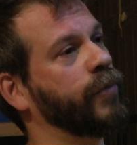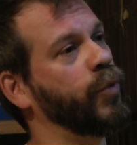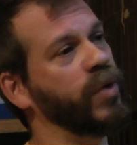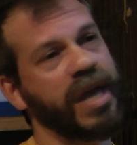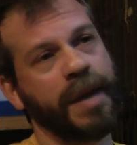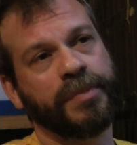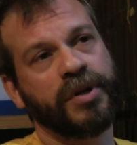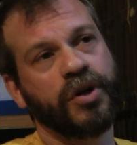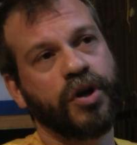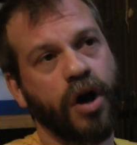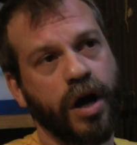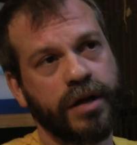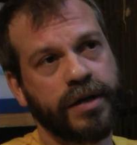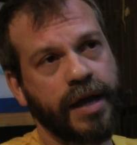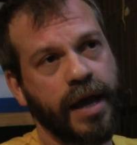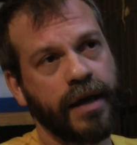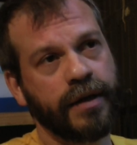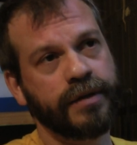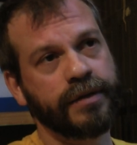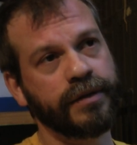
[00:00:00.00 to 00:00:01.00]
we kept in
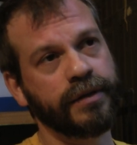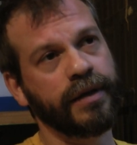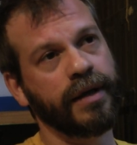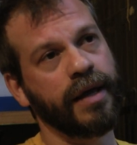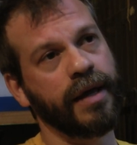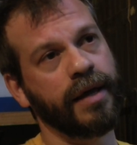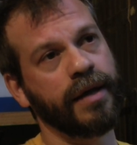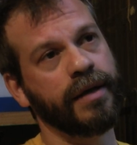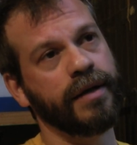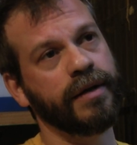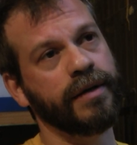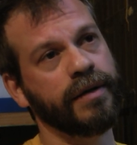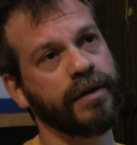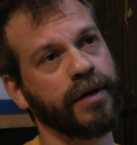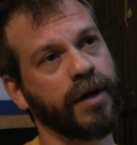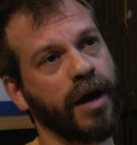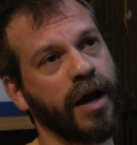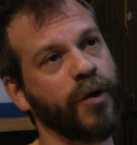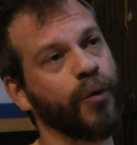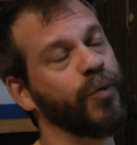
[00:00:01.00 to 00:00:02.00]
contact, and
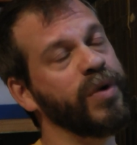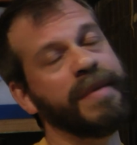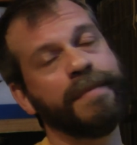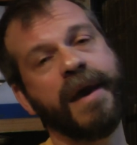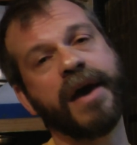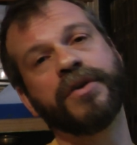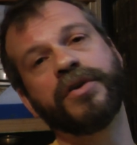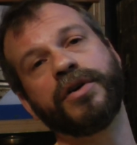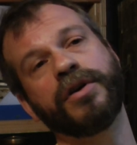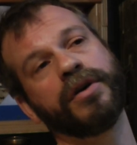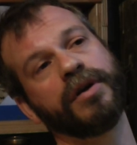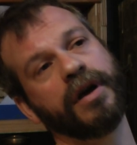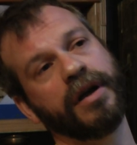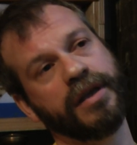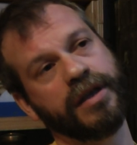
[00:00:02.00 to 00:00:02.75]
I re met her